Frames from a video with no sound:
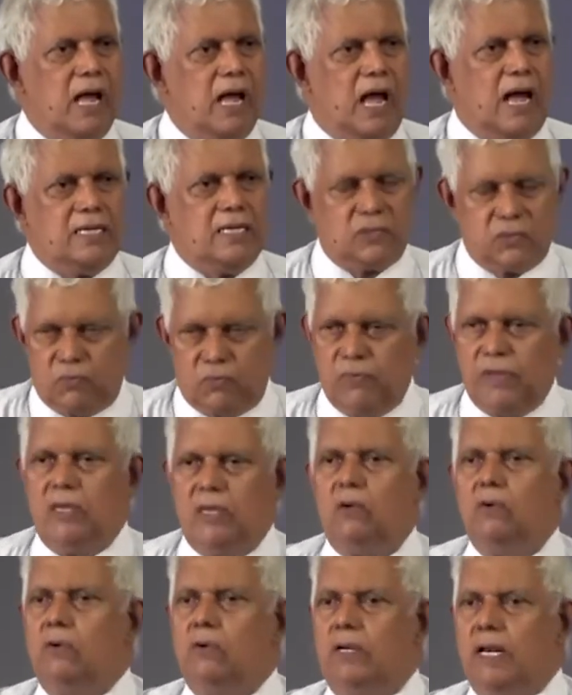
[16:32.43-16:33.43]
as
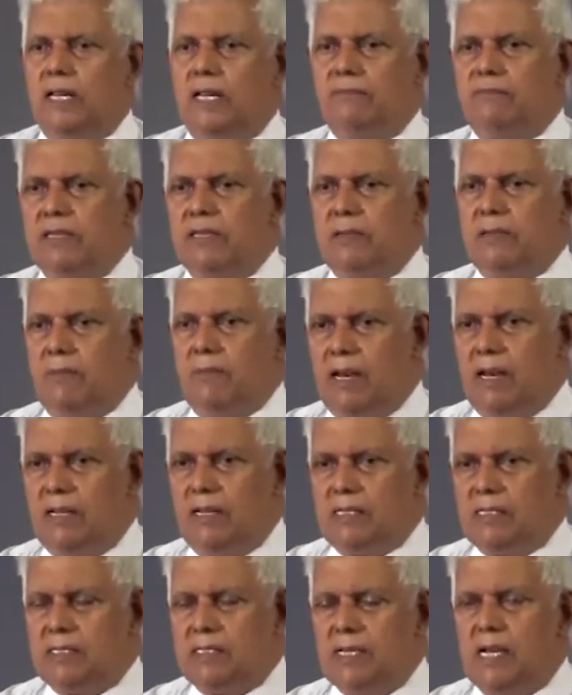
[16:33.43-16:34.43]
we own and we
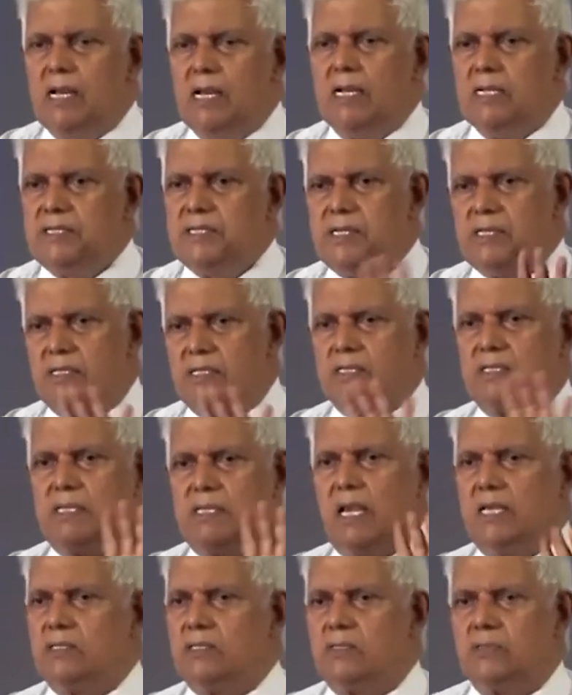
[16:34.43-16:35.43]
manage, Jesus
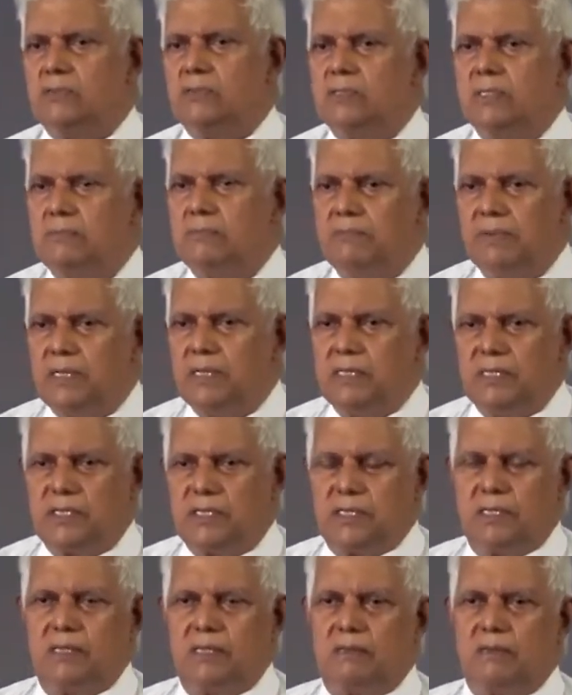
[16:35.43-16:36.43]
has no competition.